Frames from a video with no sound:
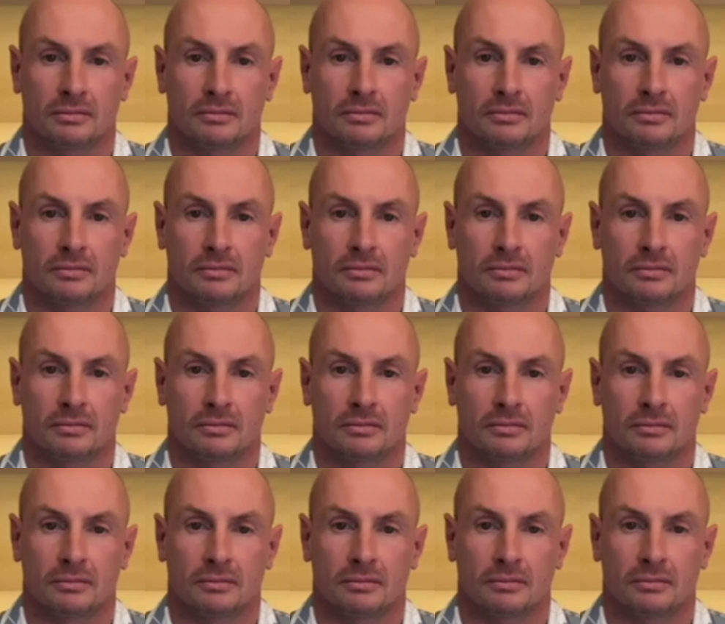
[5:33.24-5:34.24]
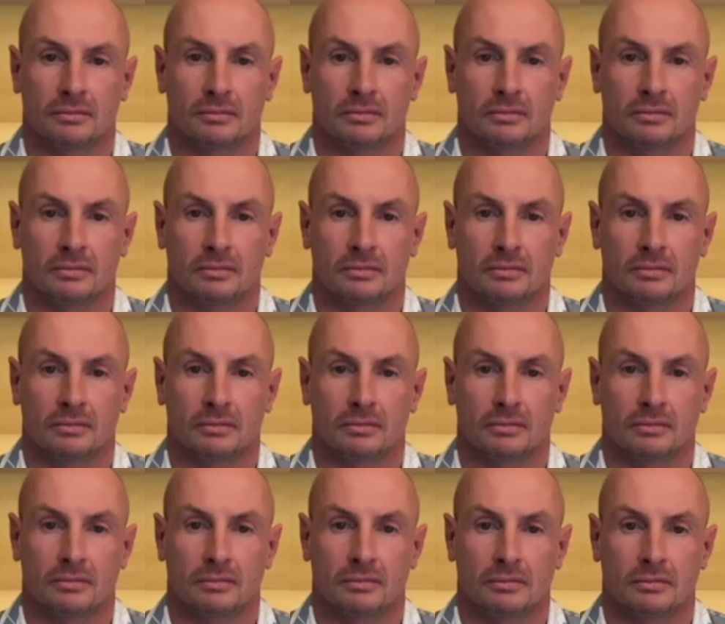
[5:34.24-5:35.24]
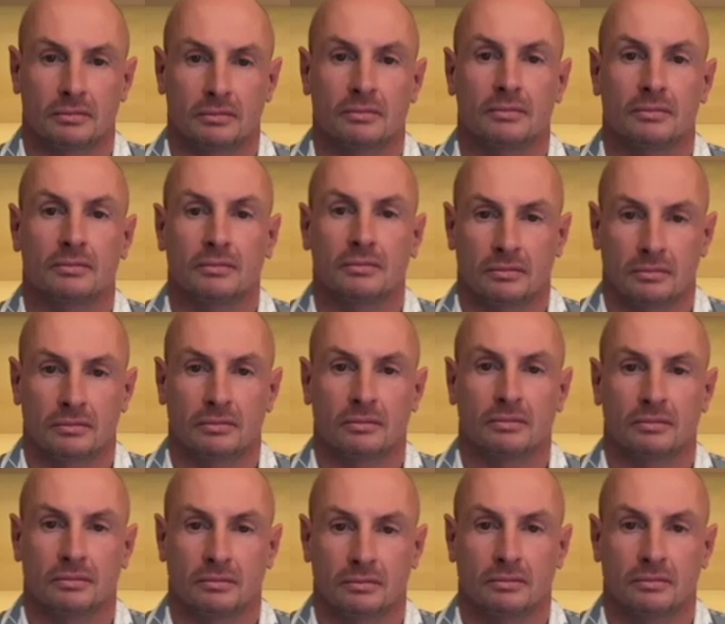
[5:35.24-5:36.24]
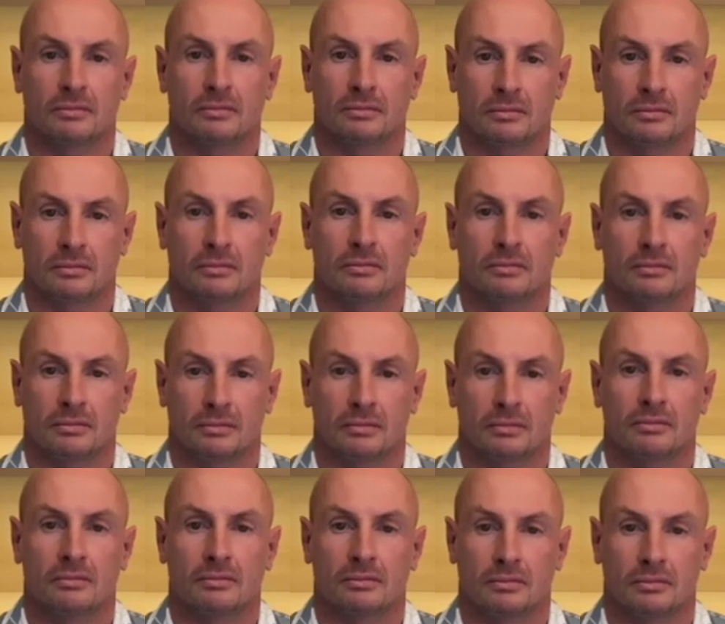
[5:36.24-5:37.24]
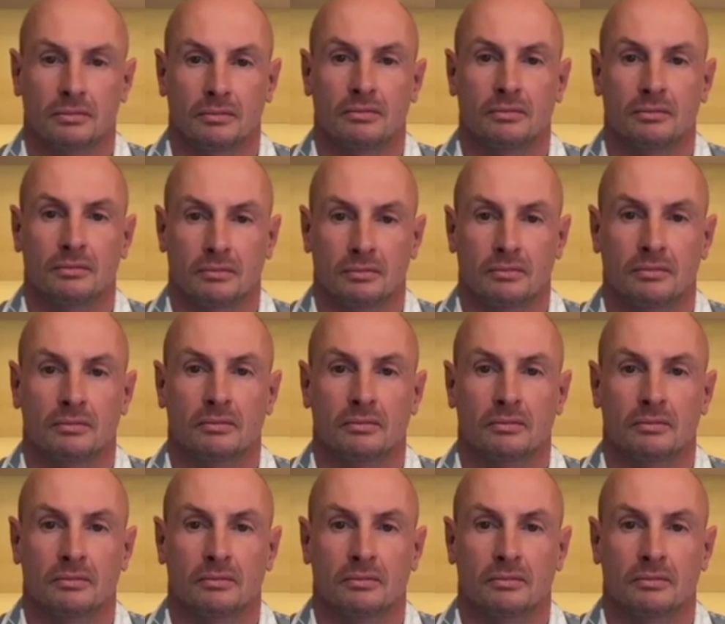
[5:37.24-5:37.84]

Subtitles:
No words are spoken by the person on screen.